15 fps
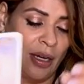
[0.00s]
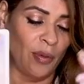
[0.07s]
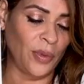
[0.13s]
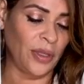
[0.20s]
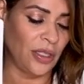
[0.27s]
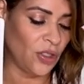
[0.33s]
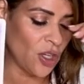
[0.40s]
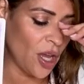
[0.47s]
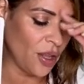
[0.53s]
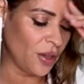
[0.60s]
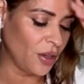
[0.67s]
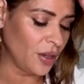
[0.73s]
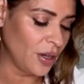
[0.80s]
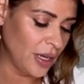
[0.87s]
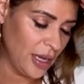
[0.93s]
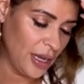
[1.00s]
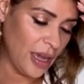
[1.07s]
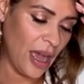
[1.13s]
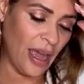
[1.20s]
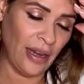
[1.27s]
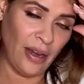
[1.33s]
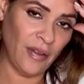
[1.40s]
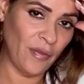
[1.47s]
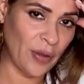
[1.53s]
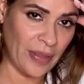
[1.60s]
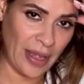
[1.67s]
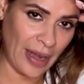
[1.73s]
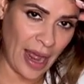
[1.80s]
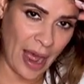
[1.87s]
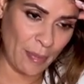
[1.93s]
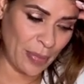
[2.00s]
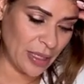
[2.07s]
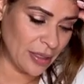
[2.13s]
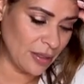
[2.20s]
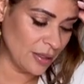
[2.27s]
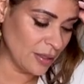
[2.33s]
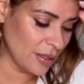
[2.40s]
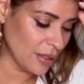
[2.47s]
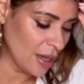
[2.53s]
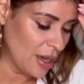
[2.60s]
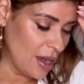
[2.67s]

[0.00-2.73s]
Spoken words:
with each other. I love when that happens.